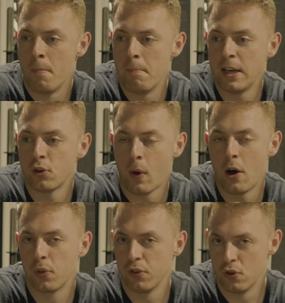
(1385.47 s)
mental
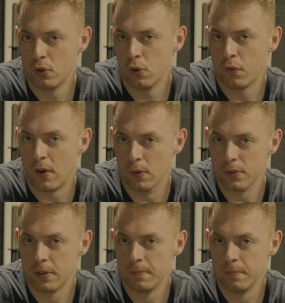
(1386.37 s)
health is not your
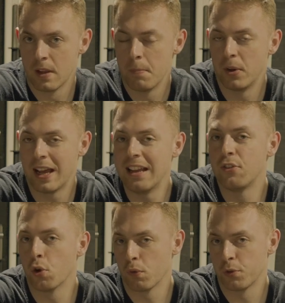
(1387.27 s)
fault, but it
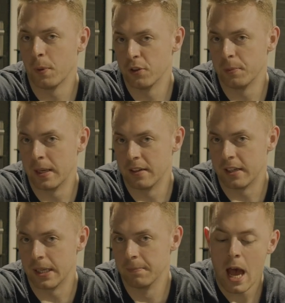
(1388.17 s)
is your responsibility.